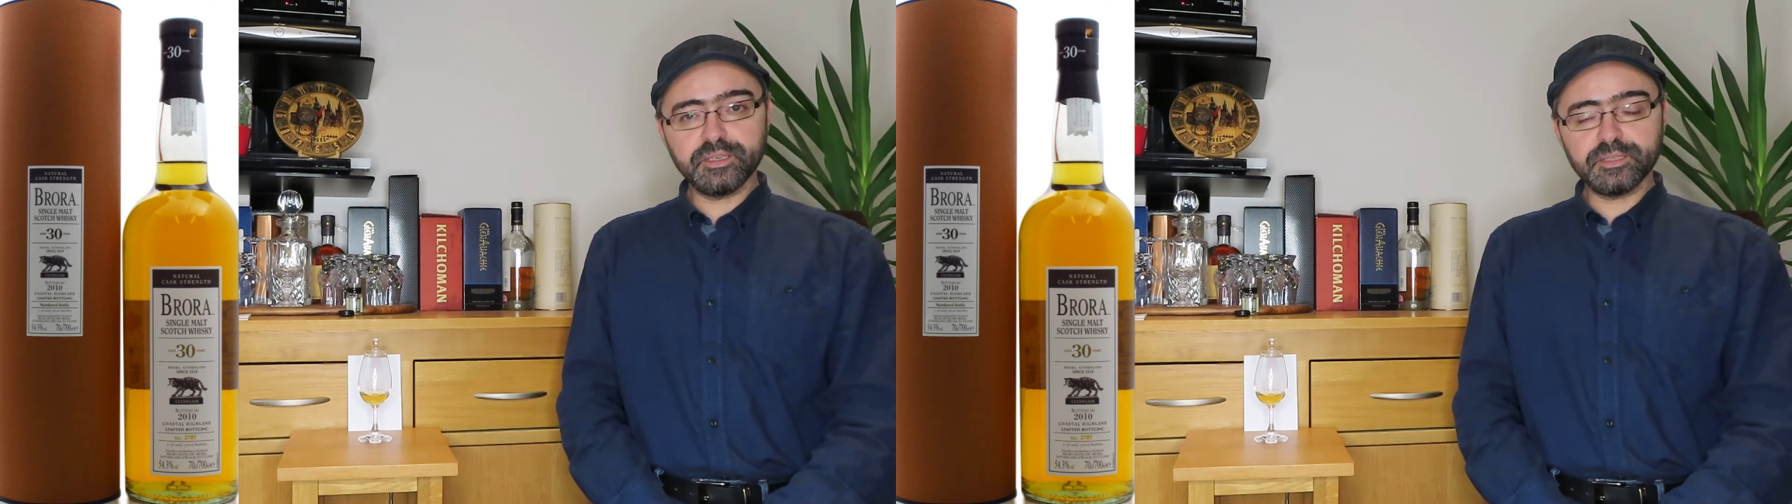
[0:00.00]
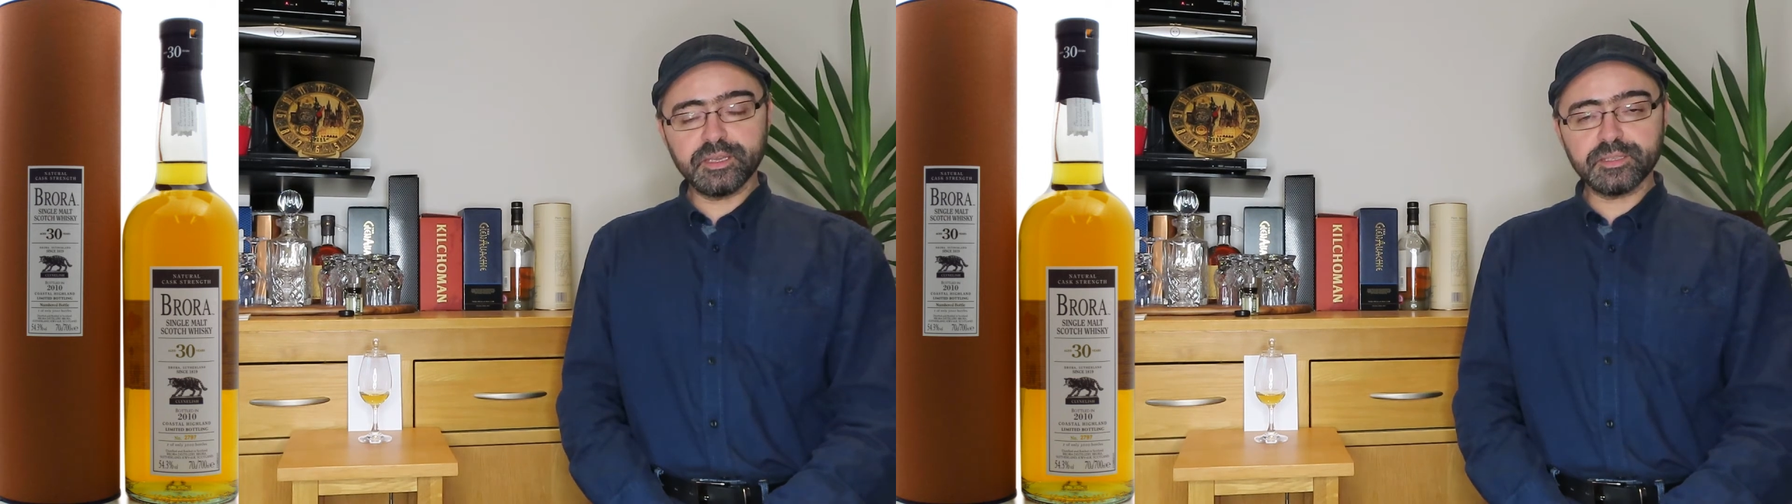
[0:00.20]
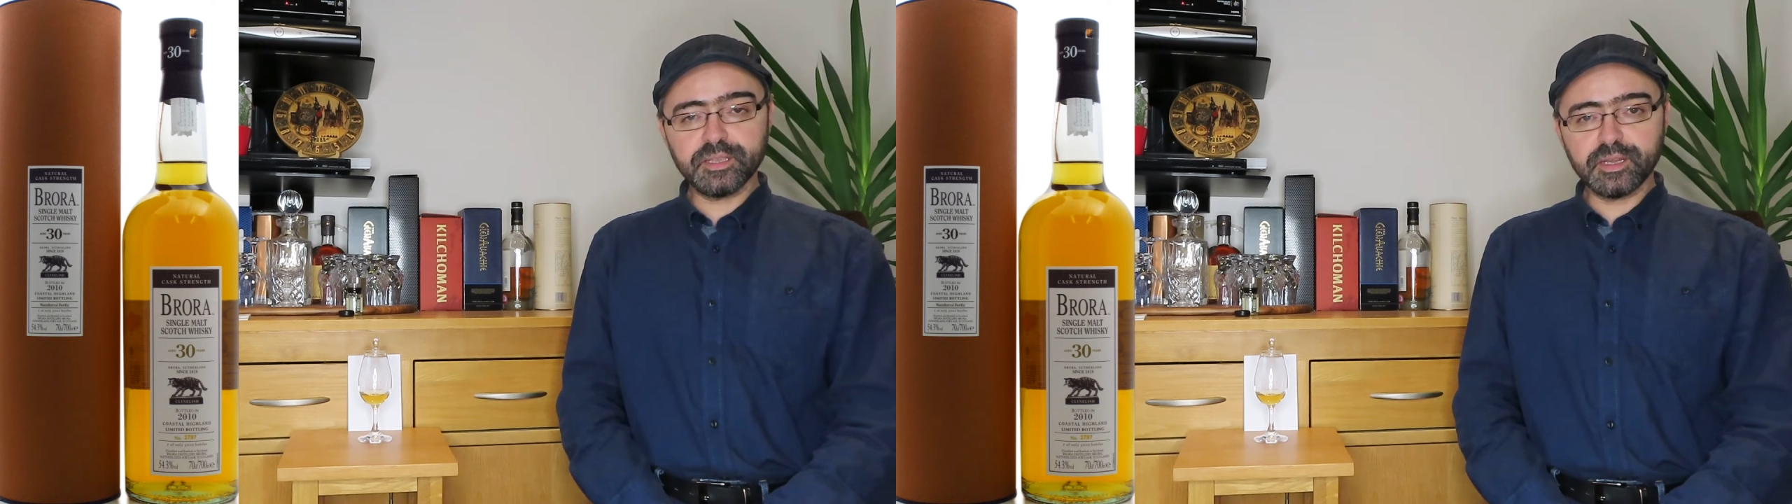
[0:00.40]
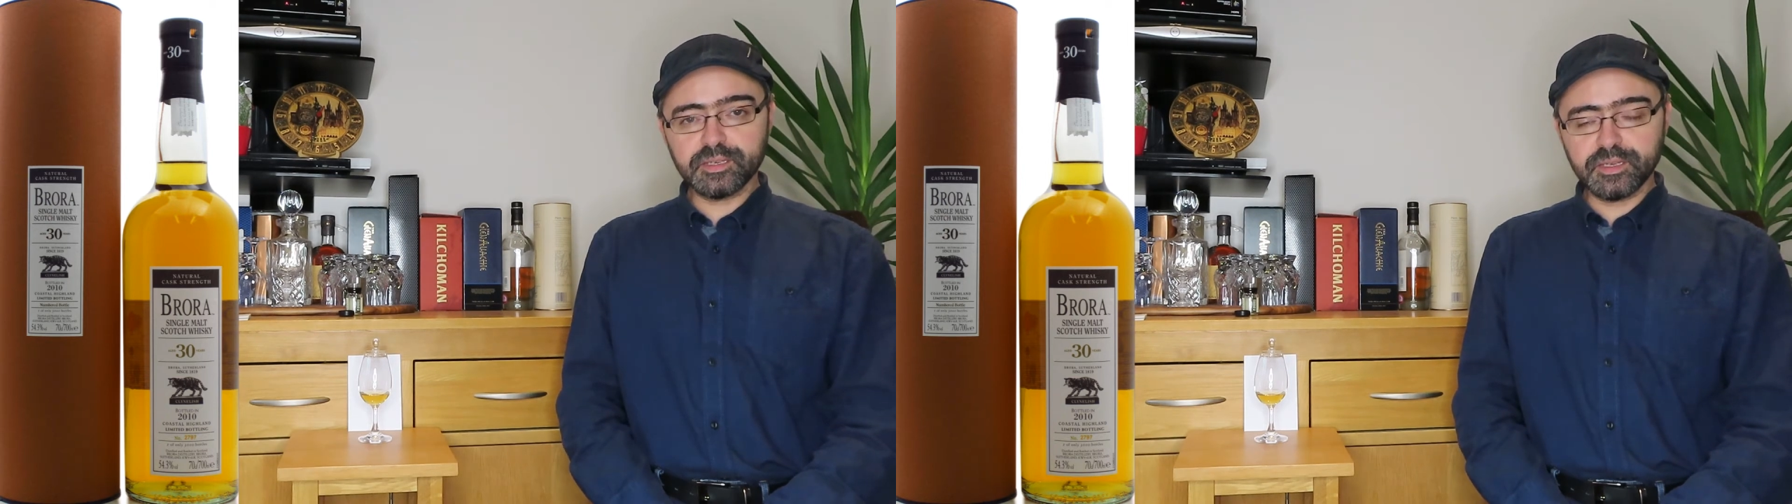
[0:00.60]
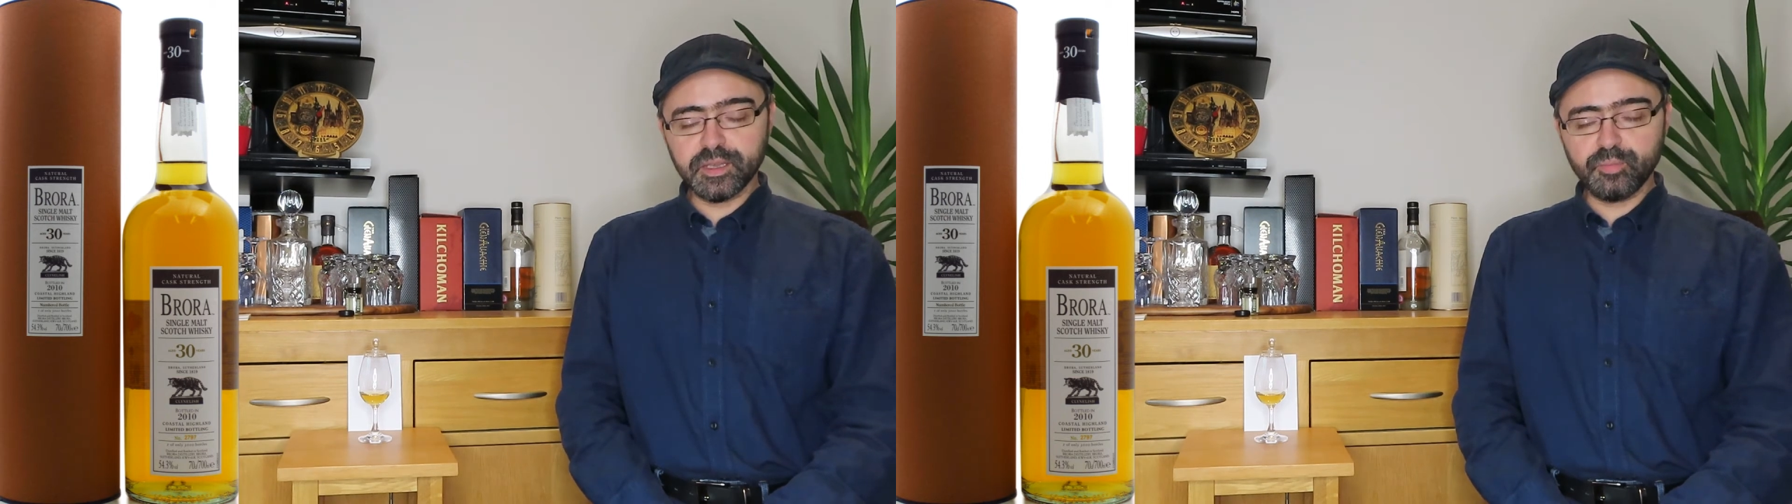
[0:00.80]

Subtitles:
is exactly